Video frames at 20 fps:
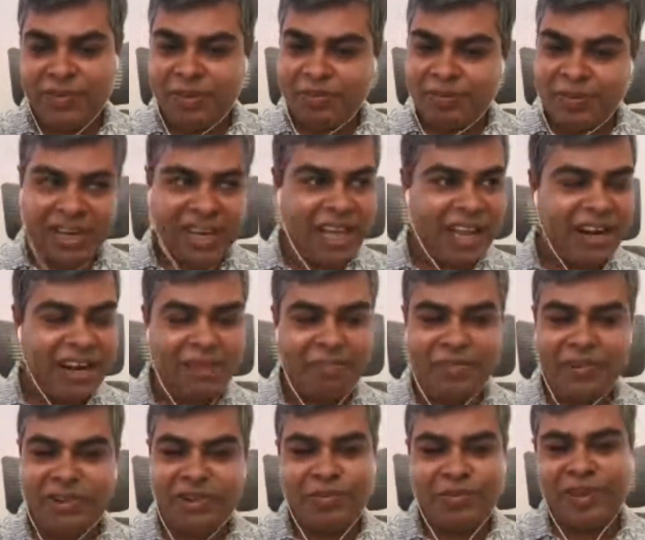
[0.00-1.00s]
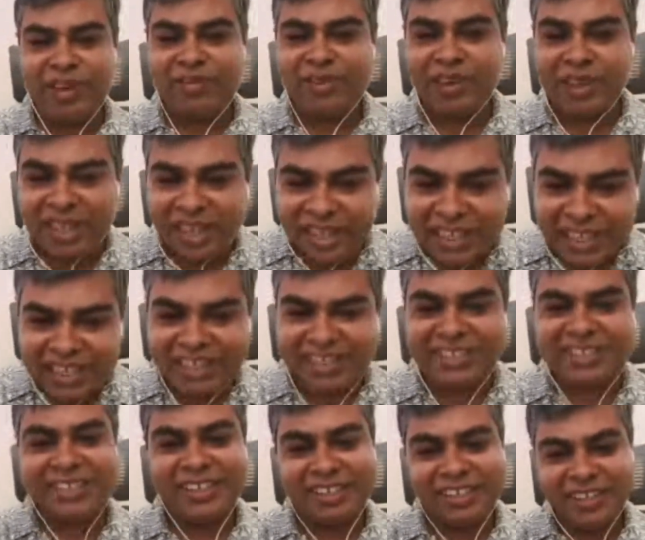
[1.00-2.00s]
People are happy to pay for the
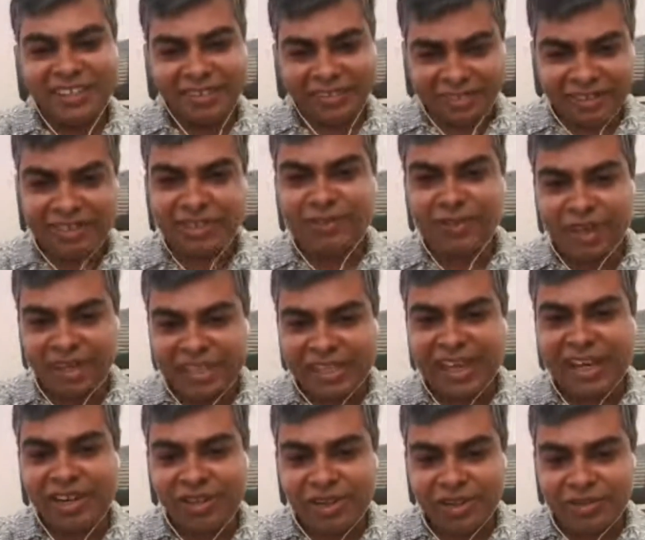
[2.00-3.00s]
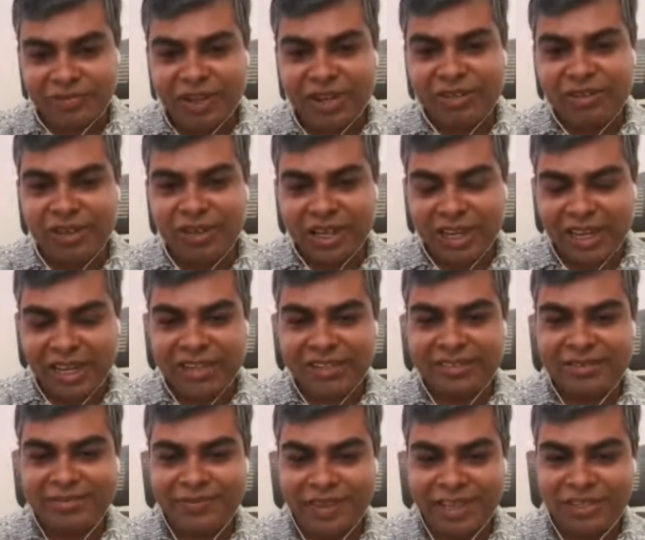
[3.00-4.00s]
leads. This is what they are doing for Google
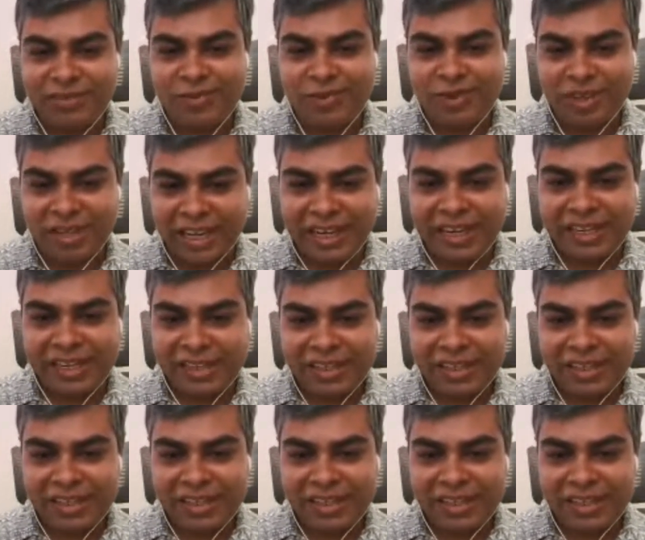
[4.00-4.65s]
and Facebook, right?